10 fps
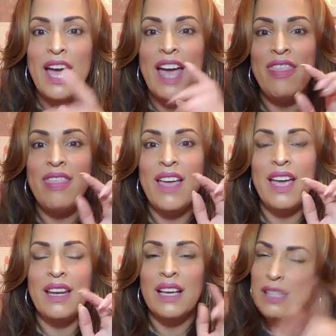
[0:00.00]
And
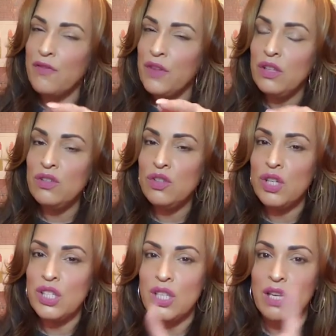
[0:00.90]
then, except for the
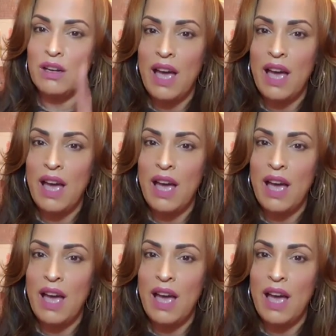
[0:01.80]
nutrition,